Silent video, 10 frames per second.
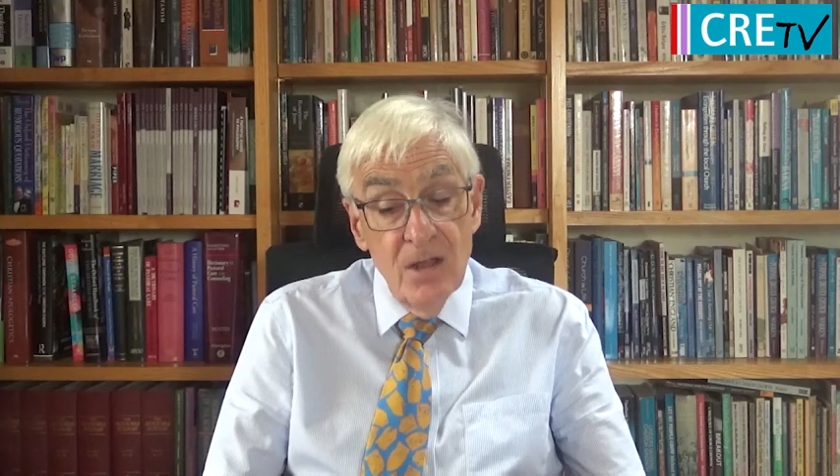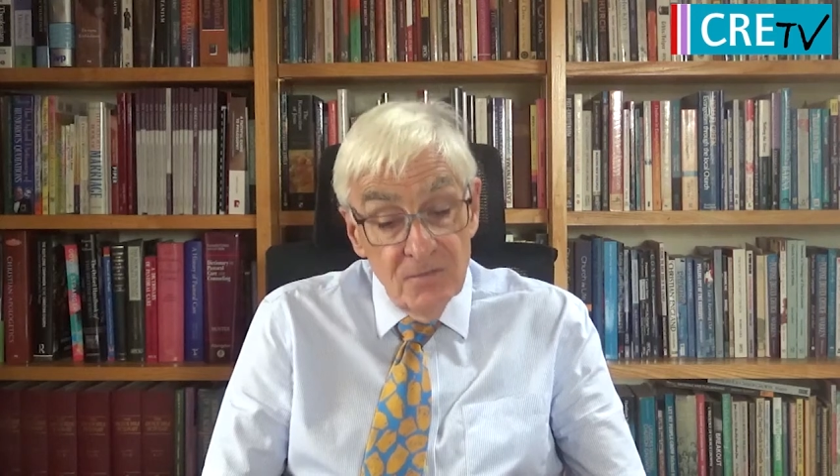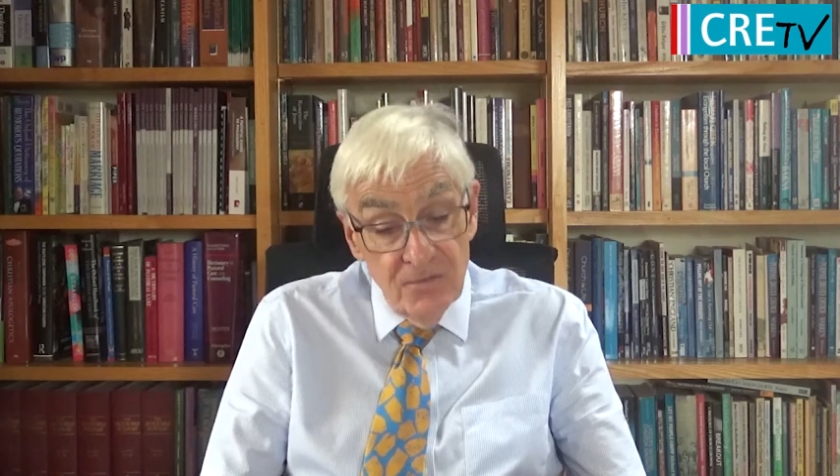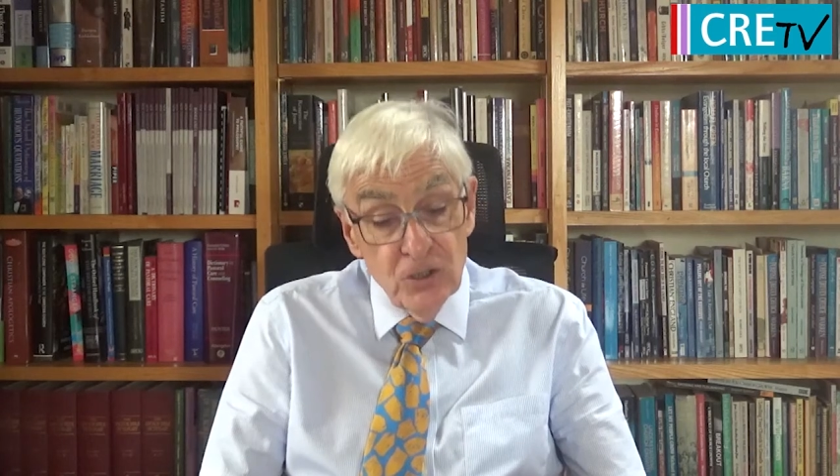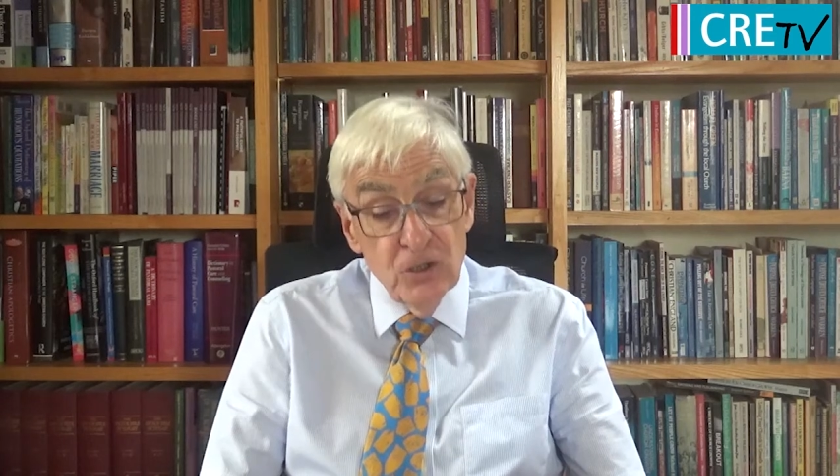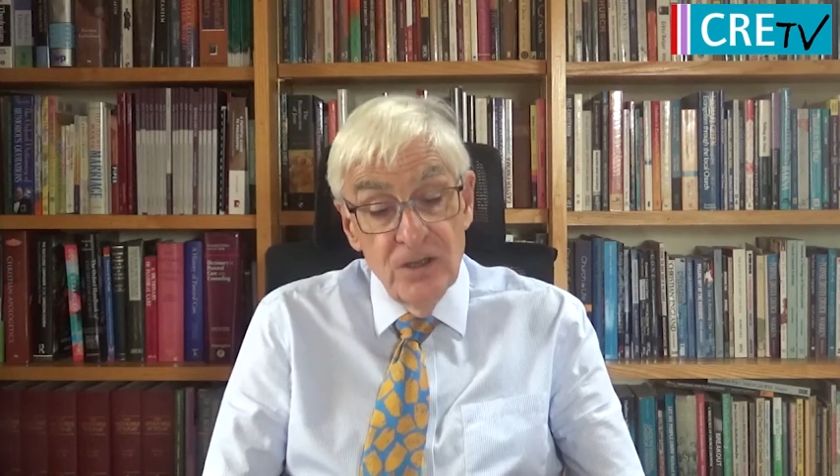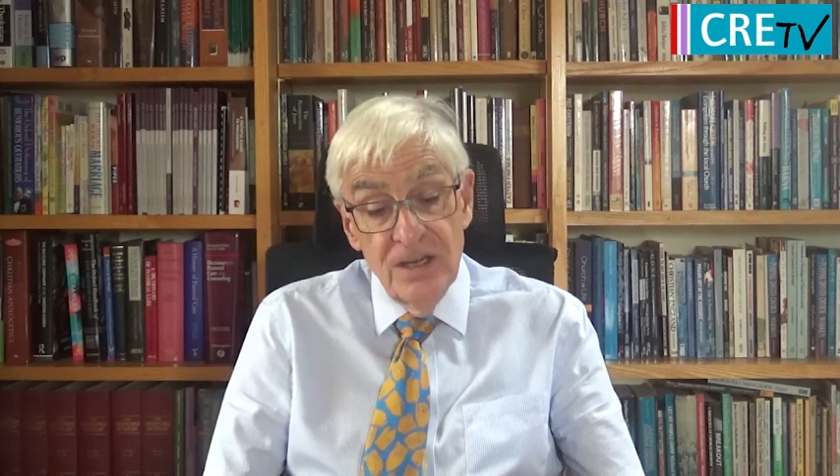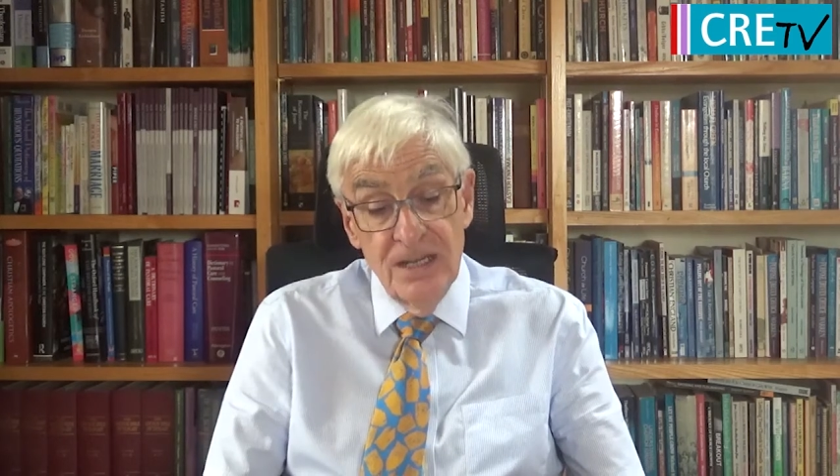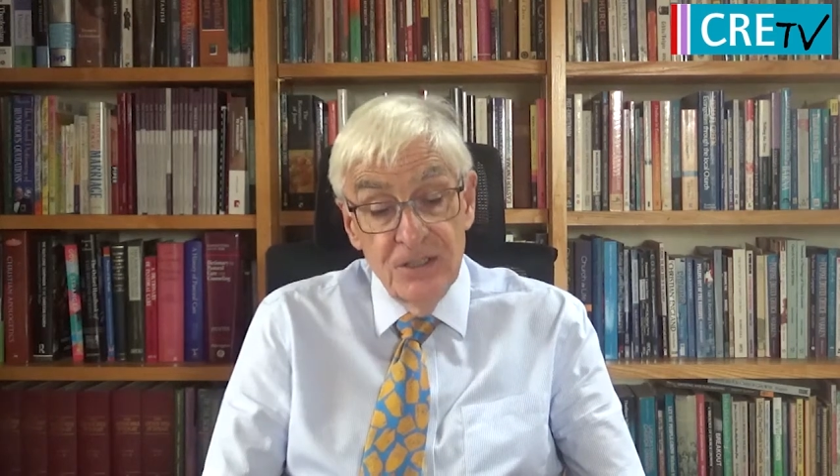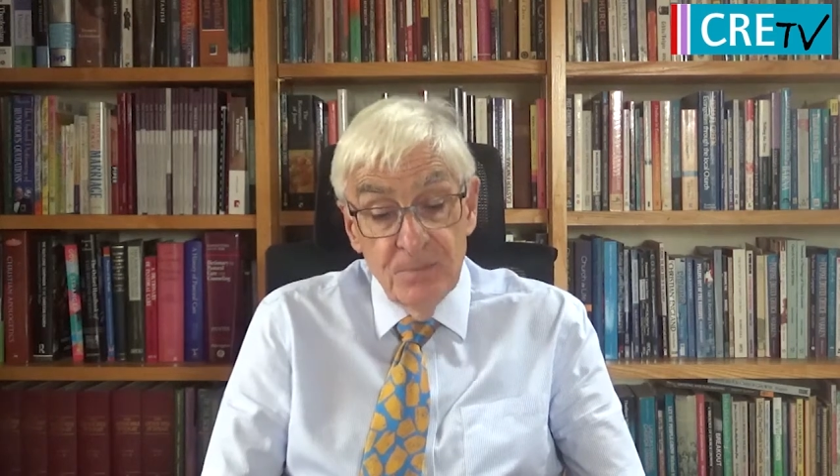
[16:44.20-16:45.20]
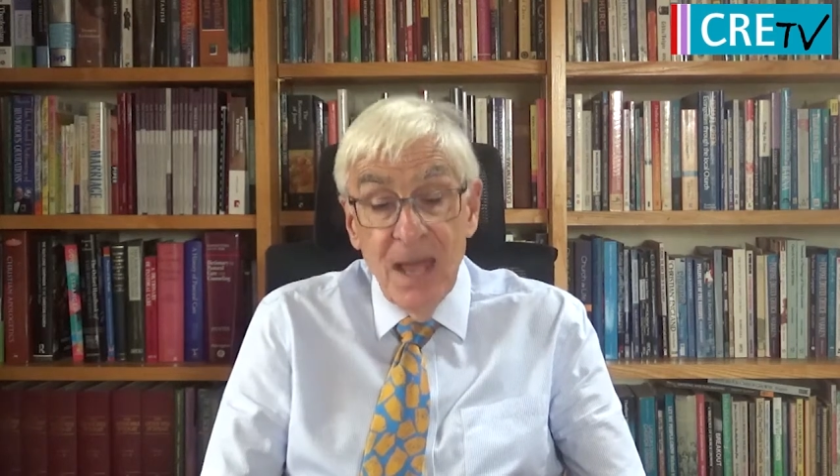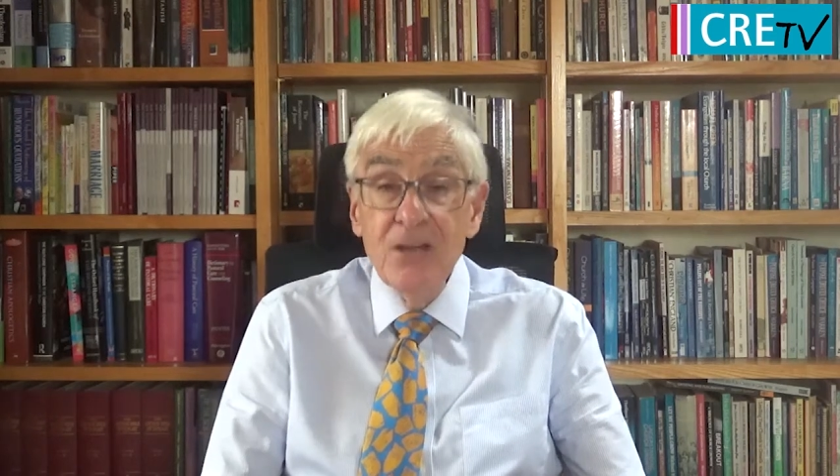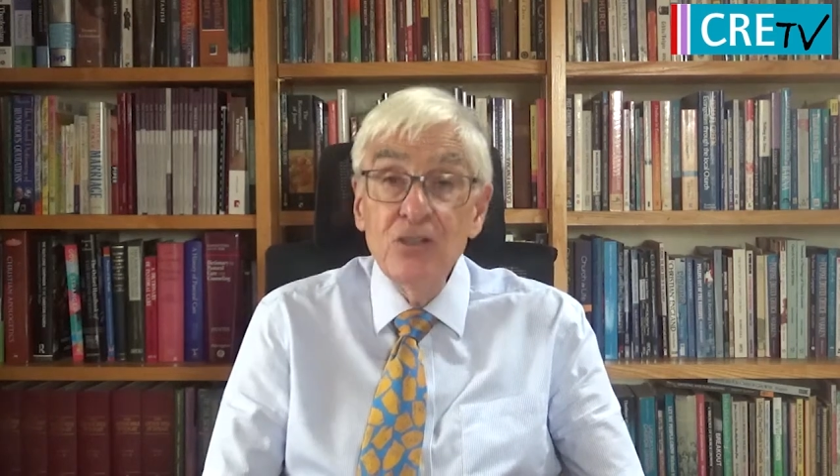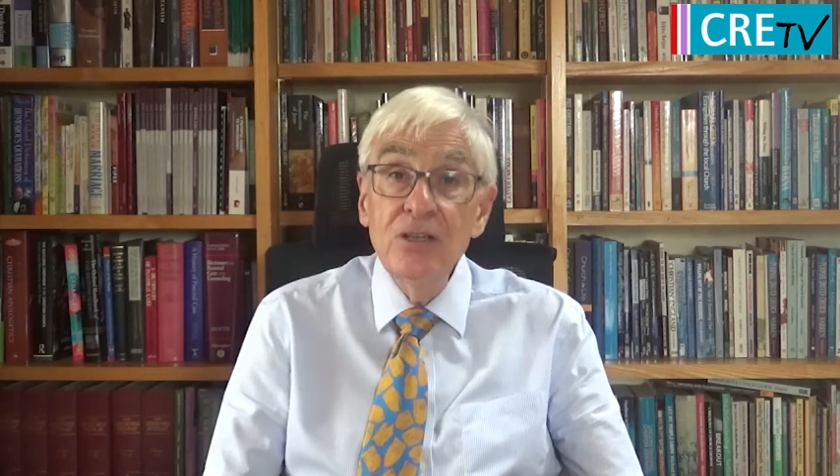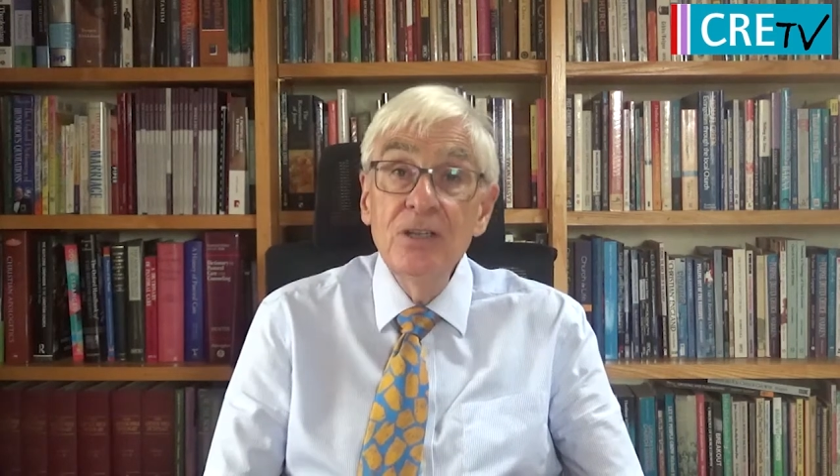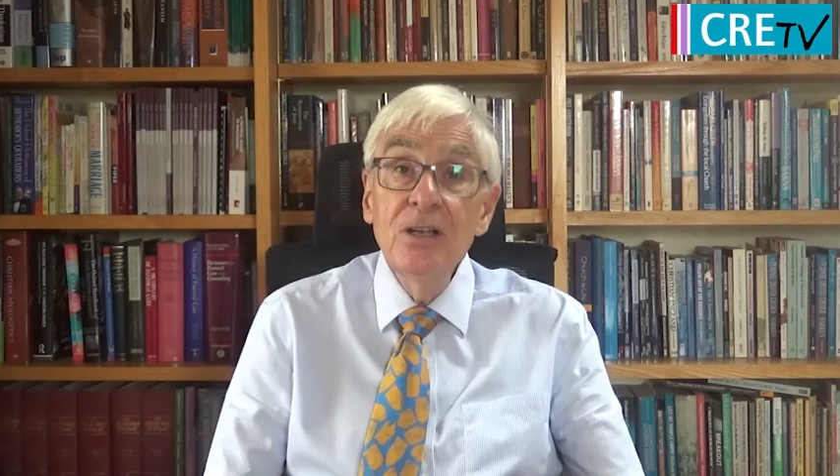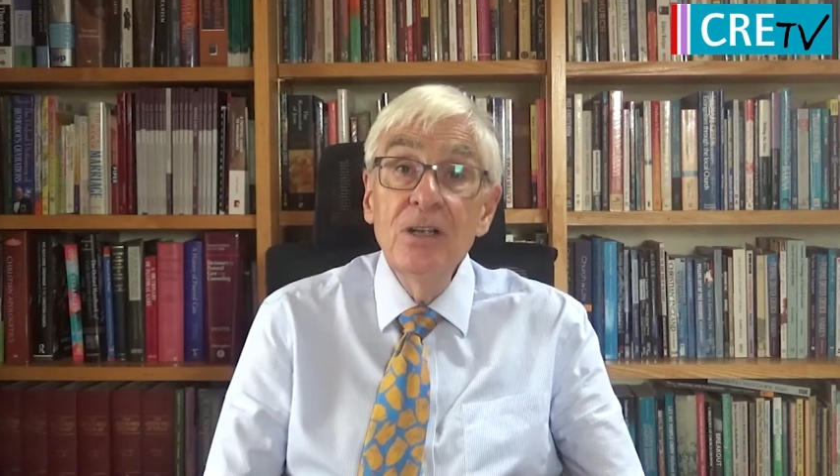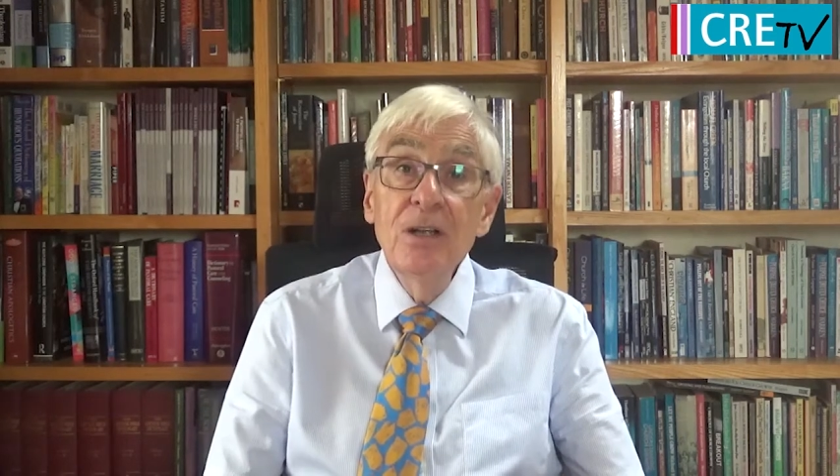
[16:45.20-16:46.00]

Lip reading: Vision needs passion,